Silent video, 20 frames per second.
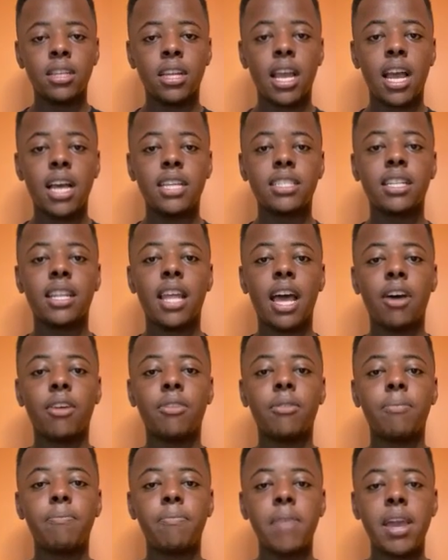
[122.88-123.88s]
has
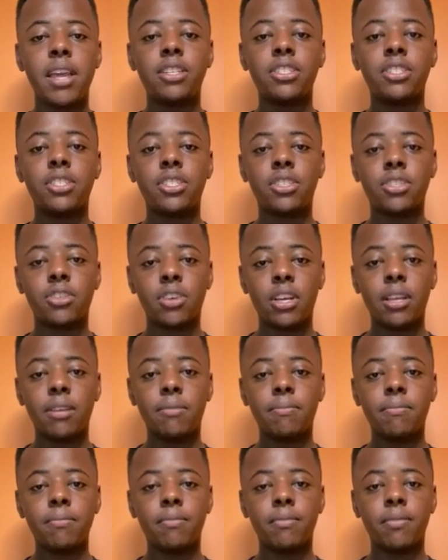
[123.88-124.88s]
allowed
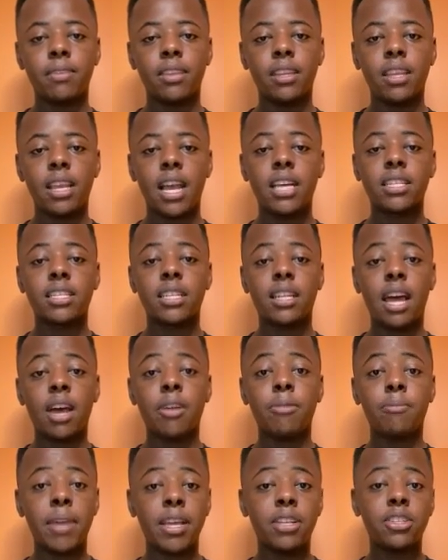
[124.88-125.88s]
mainstream
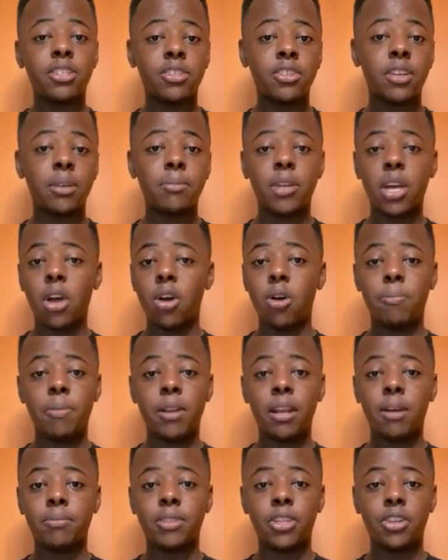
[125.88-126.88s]
to open
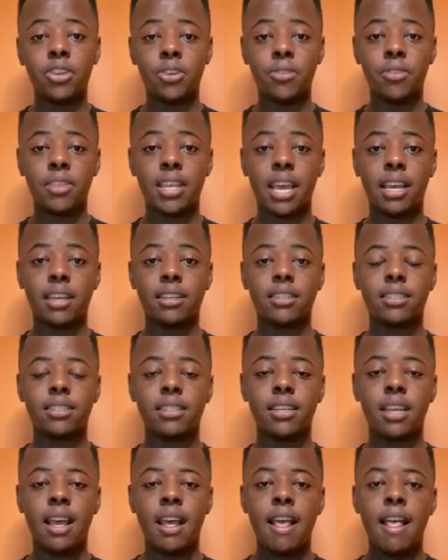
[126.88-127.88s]
up to new things.
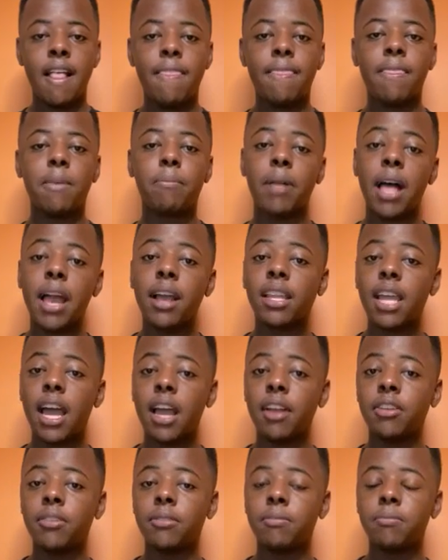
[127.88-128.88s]
The Black
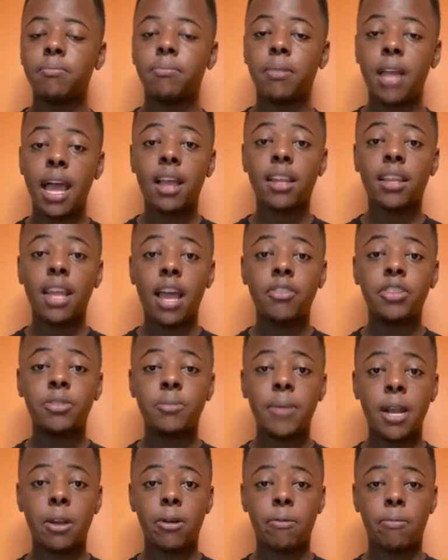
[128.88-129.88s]
Lives
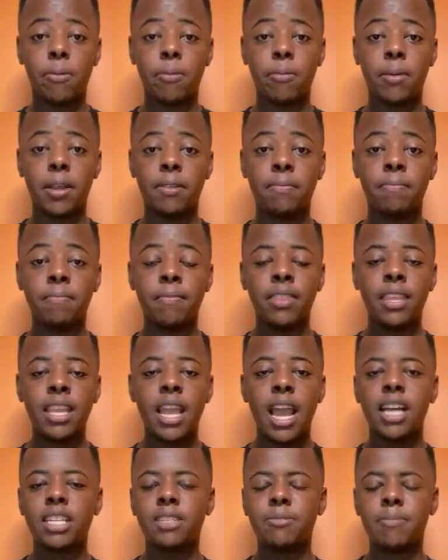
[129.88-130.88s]
Matter movement
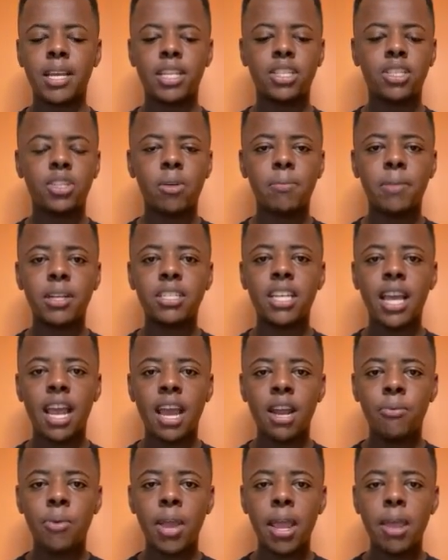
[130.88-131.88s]
has made so much
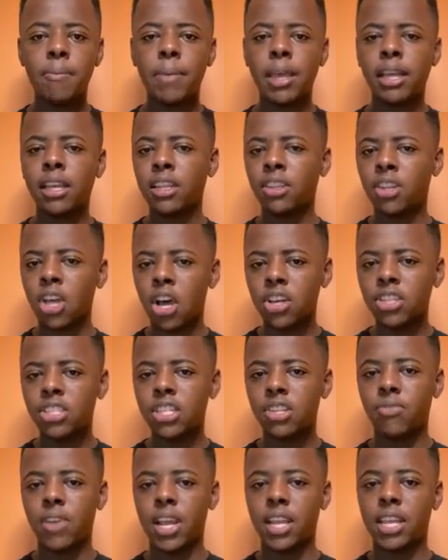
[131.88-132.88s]
headway in making laws
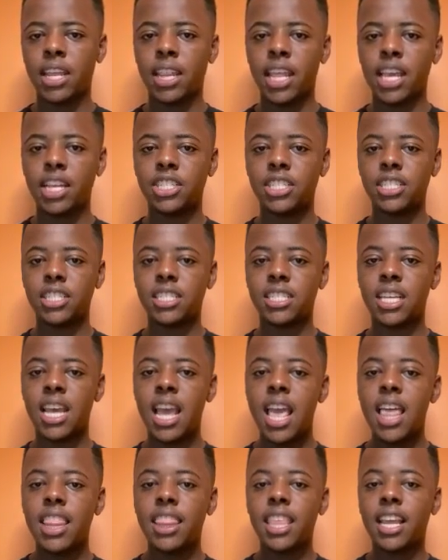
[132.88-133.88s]
and regulations
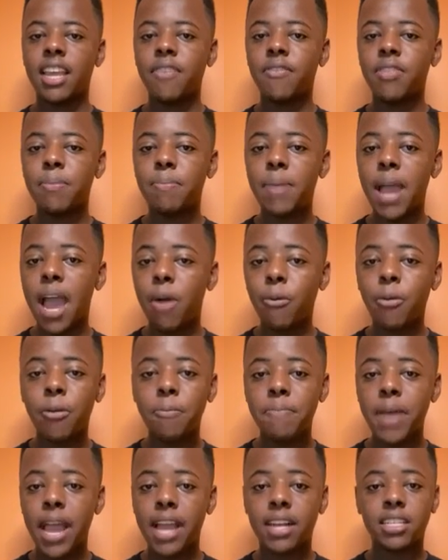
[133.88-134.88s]
that give the power
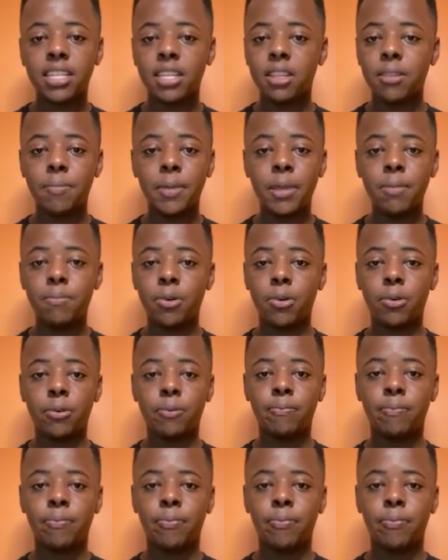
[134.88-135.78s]
back to the people.